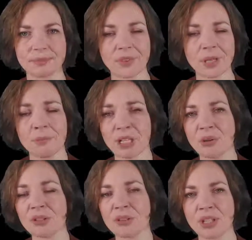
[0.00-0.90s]
But
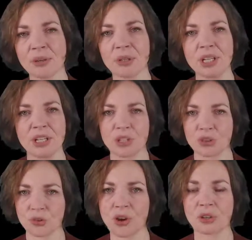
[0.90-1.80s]
also
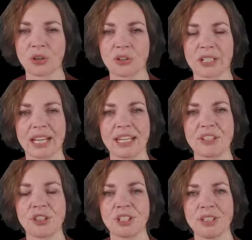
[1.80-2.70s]
strong
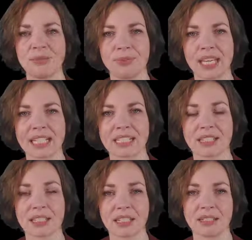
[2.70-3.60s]
correlation
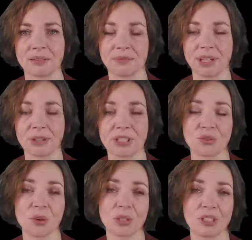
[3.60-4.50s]
effects, very
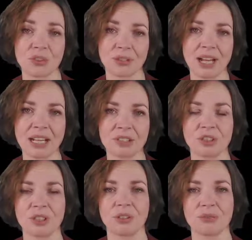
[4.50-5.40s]
strong
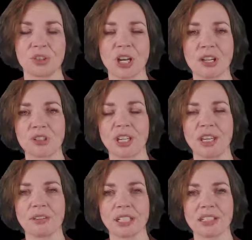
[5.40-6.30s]
interaction of charge
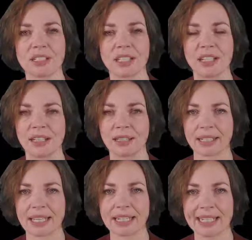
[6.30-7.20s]
carriers
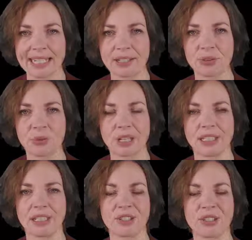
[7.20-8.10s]
can lead to
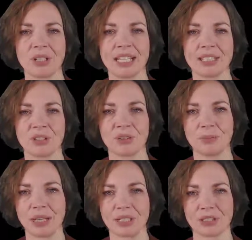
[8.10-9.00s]
an insulator to
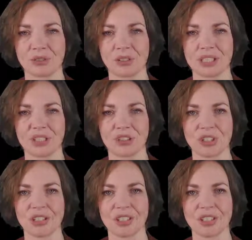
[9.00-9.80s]
metal transition.